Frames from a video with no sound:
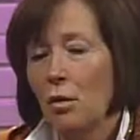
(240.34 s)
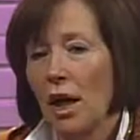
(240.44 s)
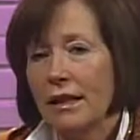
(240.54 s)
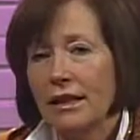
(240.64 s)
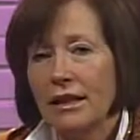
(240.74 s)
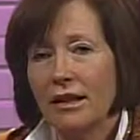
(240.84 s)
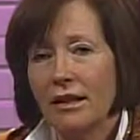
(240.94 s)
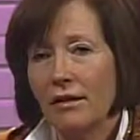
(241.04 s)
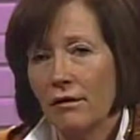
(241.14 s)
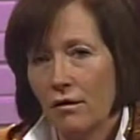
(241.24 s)
Boston, in,
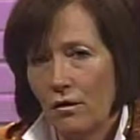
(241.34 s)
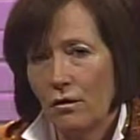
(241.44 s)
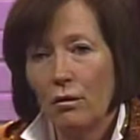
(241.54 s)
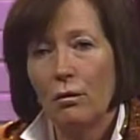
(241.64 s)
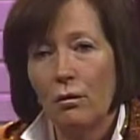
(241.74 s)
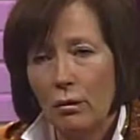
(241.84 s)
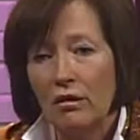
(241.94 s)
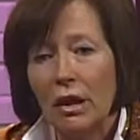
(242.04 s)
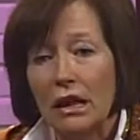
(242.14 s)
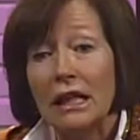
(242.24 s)
a,
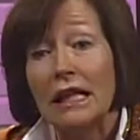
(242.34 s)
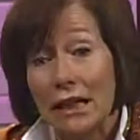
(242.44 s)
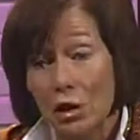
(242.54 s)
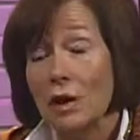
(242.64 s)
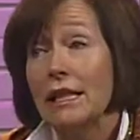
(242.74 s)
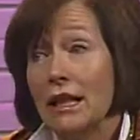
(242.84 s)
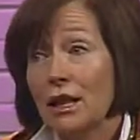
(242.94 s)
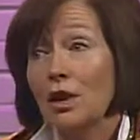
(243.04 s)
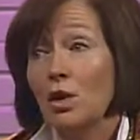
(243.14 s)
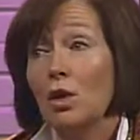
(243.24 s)
in an inner city
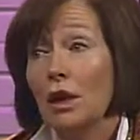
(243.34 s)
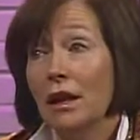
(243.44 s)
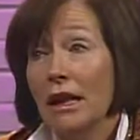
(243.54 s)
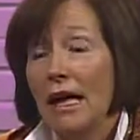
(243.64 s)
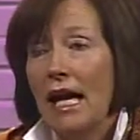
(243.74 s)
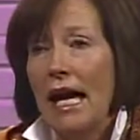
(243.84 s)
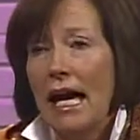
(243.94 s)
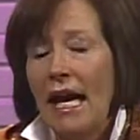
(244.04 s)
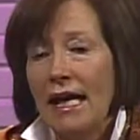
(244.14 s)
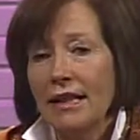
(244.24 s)
school.
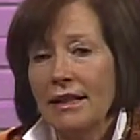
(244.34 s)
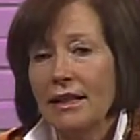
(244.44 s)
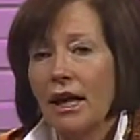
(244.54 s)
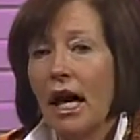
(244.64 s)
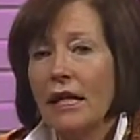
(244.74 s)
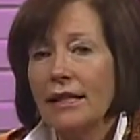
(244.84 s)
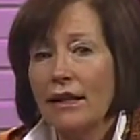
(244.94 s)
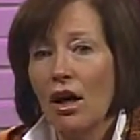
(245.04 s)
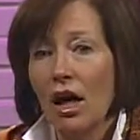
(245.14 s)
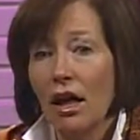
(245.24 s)
And I
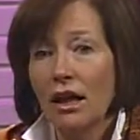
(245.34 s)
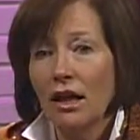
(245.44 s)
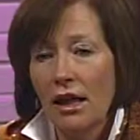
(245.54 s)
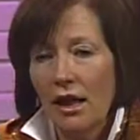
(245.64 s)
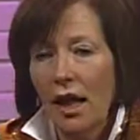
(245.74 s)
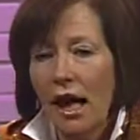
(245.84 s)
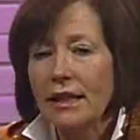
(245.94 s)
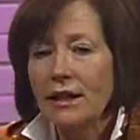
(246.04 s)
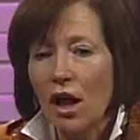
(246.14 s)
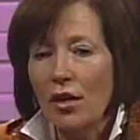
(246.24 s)
saw, I
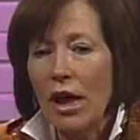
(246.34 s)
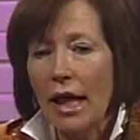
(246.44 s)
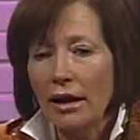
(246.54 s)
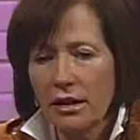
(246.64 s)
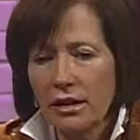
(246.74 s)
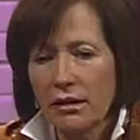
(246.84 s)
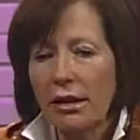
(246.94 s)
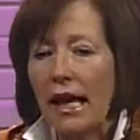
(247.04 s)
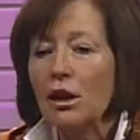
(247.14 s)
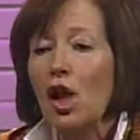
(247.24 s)
saw that,
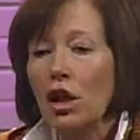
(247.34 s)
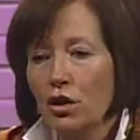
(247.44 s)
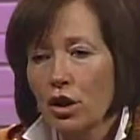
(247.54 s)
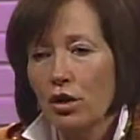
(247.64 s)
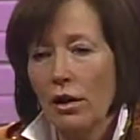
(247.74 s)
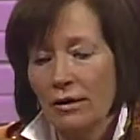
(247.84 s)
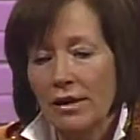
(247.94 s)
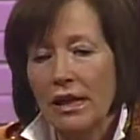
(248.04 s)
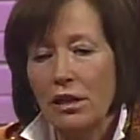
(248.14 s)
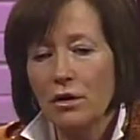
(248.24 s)
that culture of
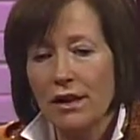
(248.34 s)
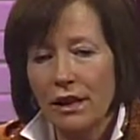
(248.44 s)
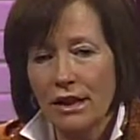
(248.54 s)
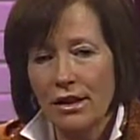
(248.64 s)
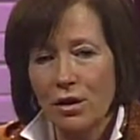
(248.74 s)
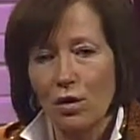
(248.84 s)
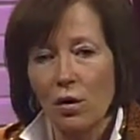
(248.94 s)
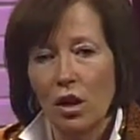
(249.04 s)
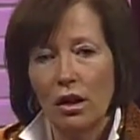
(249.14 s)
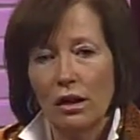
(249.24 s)
the inner city
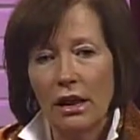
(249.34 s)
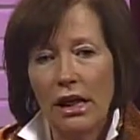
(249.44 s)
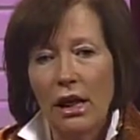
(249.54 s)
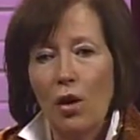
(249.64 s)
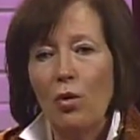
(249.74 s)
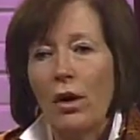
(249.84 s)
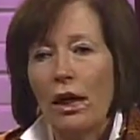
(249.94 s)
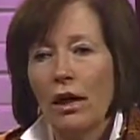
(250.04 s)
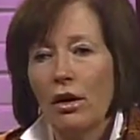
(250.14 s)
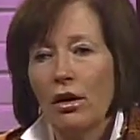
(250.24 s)
school
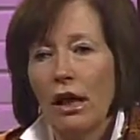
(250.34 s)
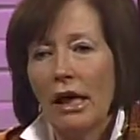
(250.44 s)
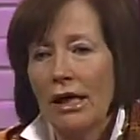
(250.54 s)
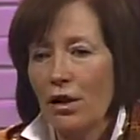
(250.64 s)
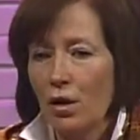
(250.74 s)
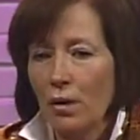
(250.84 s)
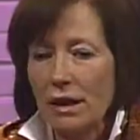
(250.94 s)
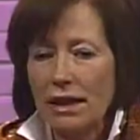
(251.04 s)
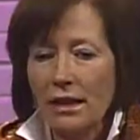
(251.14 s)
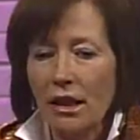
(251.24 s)
where uh, there
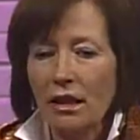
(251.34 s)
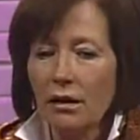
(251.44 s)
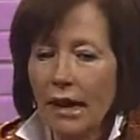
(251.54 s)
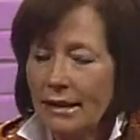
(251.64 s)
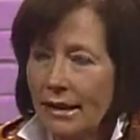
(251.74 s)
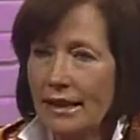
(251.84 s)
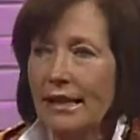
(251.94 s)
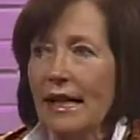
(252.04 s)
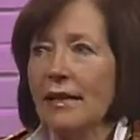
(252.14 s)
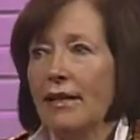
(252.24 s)
was less
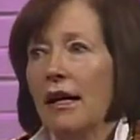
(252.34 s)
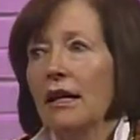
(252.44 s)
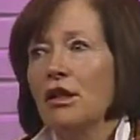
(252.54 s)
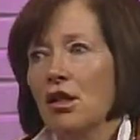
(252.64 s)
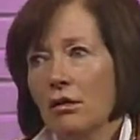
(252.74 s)
success and